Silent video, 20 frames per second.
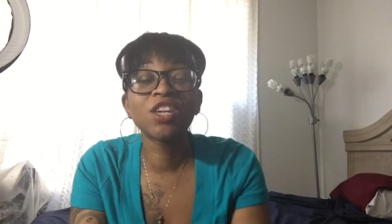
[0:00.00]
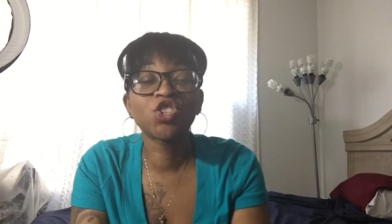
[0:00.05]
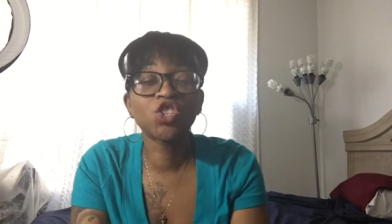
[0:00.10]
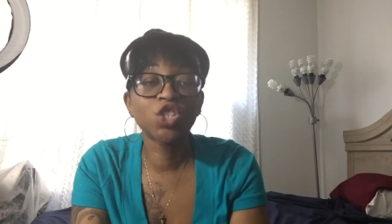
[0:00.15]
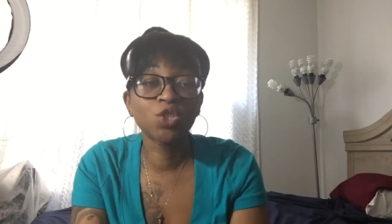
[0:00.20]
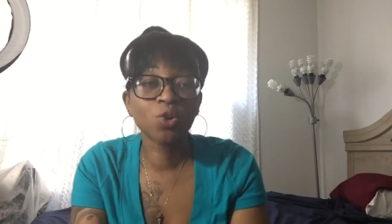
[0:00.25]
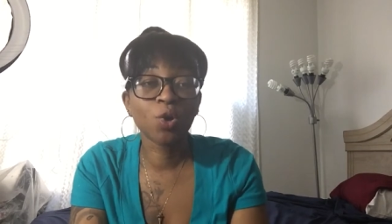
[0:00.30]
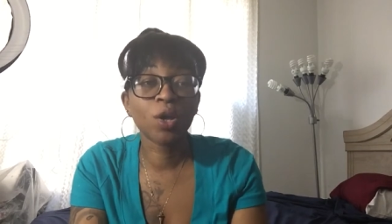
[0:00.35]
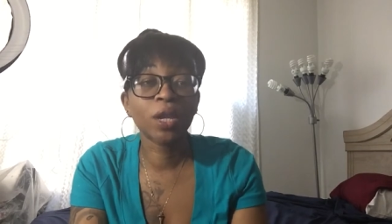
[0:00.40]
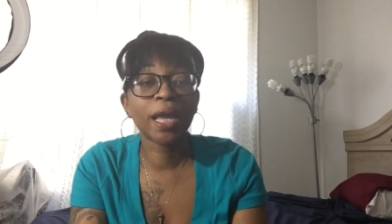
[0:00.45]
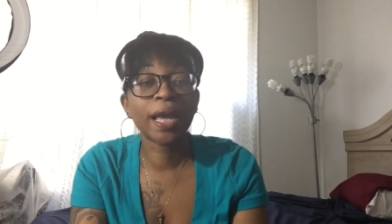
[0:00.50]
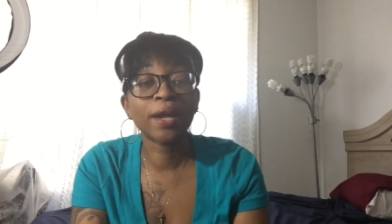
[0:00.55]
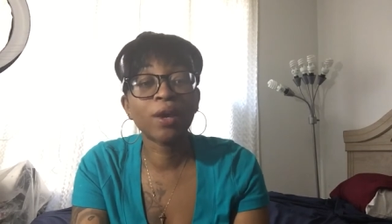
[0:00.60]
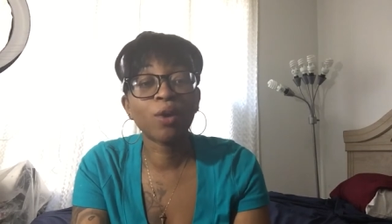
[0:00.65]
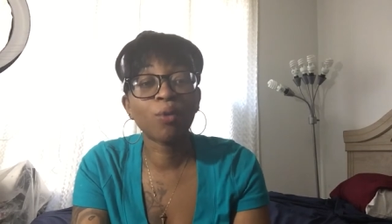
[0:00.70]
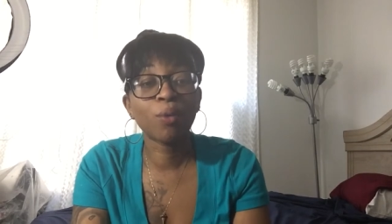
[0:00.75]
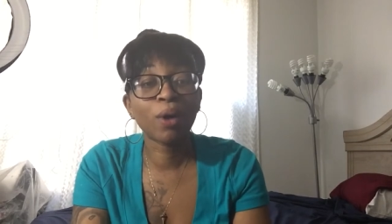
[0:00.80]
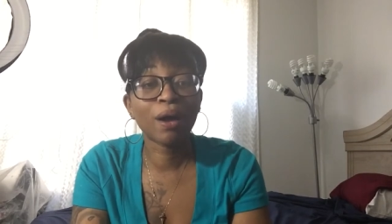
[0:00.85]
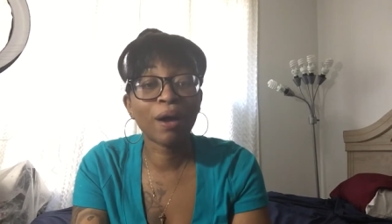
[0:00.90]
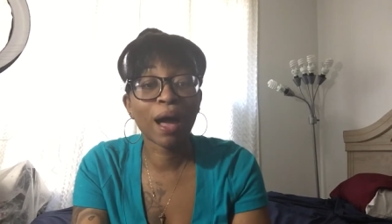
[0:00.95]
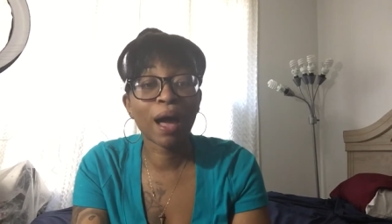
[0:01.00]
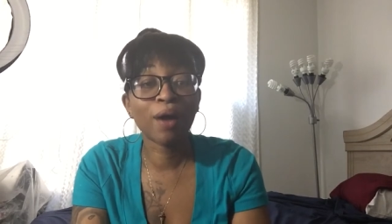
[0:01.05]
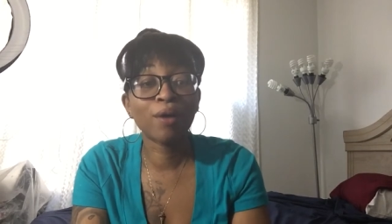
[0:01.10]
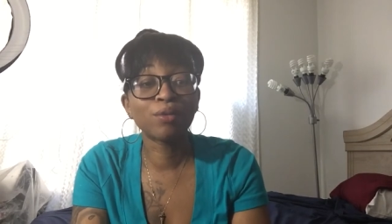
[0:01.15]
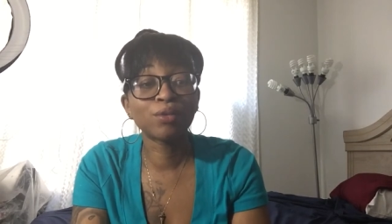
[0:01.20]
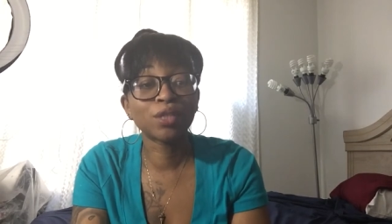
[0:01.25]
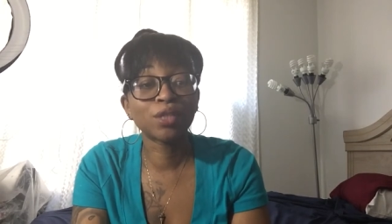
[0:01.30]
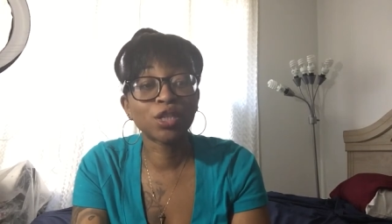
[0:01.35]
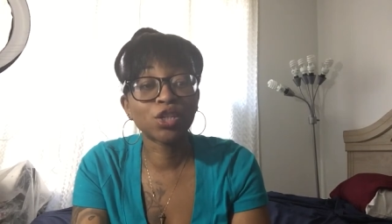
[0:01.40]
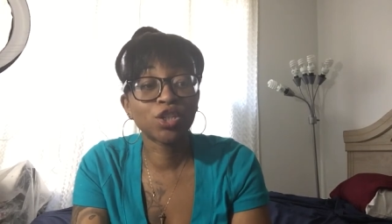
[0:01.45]
she's all like, well, I
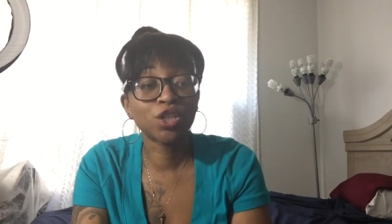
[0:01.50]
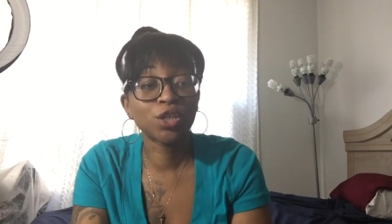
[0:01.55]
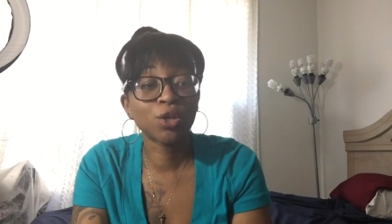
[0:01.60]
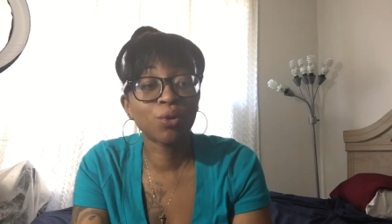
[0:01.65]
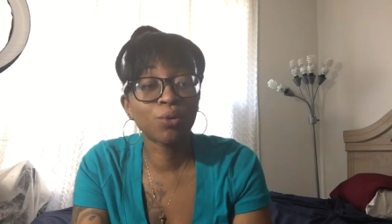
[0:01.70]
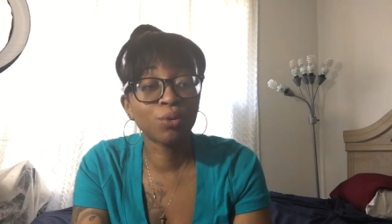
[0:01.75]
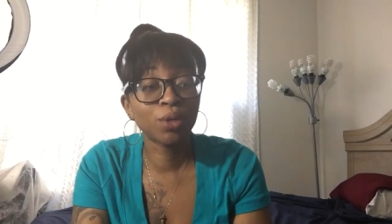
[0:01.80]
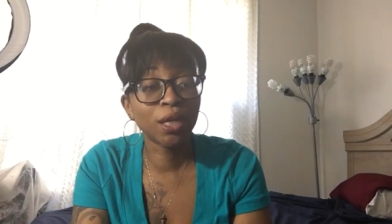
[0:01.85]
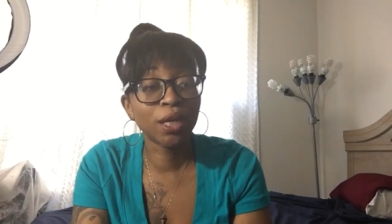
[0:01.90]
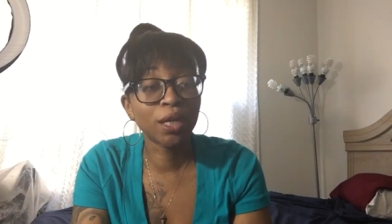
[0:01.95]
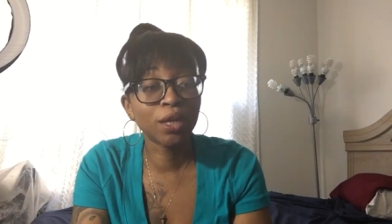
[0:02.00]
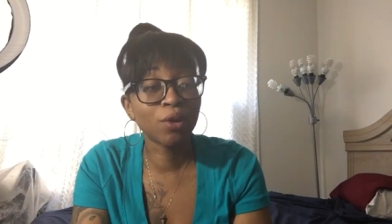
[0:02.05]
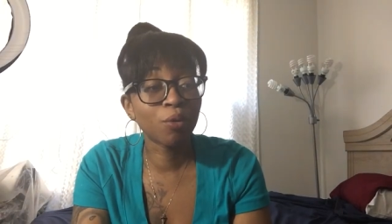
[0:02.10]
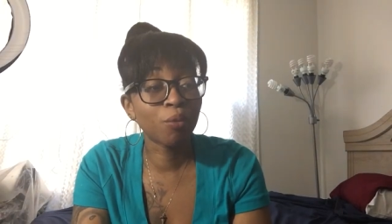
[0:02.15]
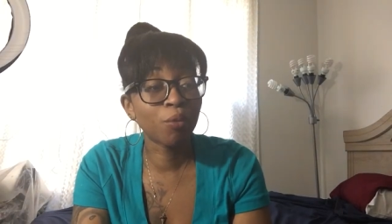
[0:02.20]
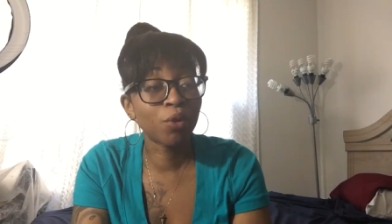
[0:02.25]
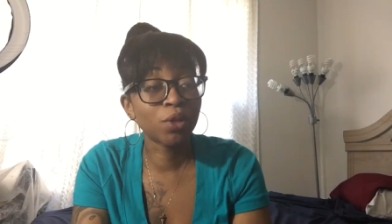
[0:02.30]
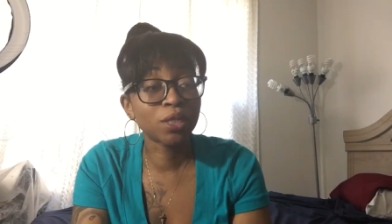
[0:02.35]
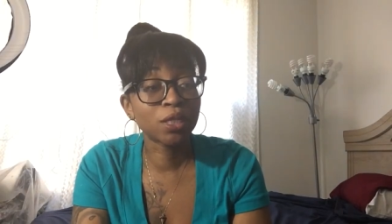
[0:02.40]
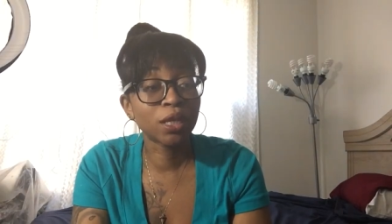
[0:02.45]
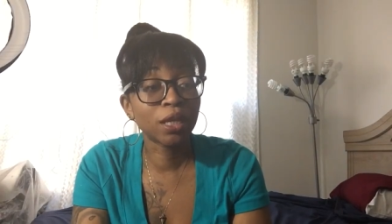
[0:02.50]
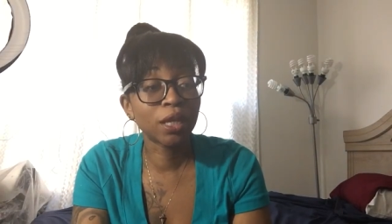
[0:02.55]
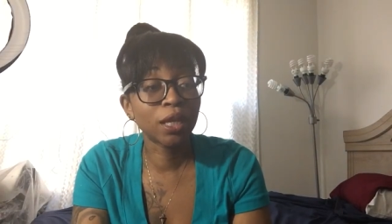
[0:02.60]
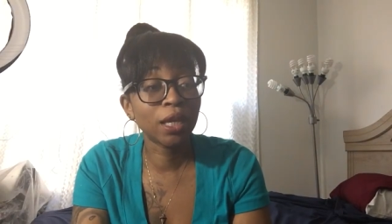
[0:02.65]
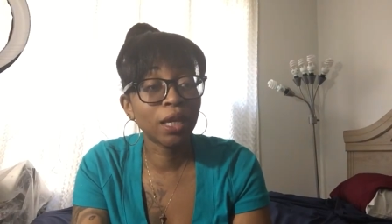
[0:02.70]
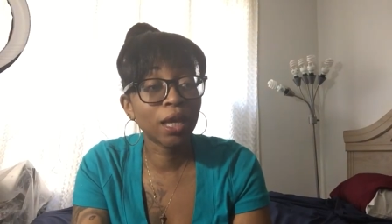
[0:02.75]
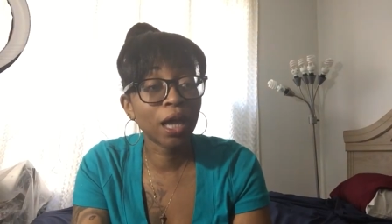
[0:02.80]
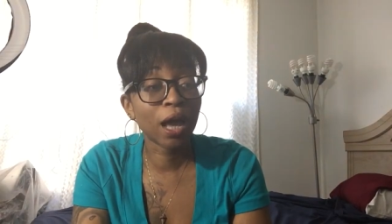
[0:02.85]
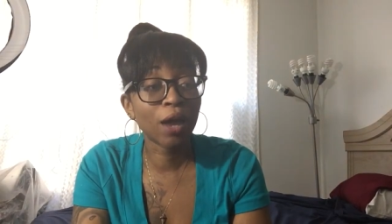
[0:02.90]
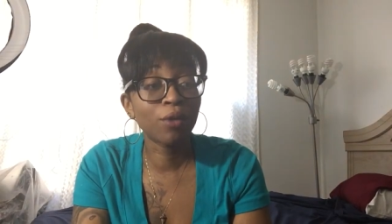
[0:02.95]
don't think she don't need no more to eat.